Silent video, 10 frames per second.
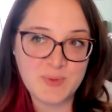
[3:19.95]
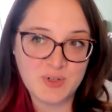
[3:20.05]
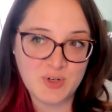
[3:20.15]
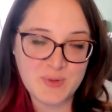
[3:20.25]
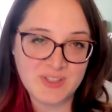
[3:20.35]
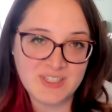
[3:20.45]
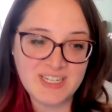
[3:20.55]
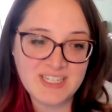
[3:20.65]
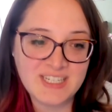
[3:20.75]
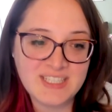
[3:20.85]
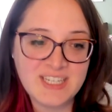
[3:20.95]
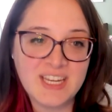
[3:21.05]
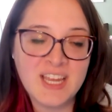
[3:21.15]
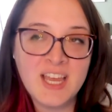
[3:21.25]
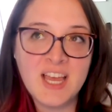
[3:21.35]
durability
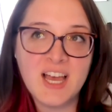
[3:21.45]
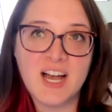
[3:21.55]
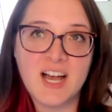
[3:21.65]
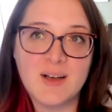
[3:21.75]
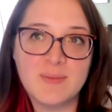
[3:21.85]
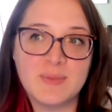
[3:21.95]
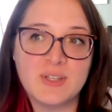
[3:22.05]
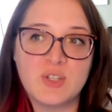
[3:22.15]
testing um,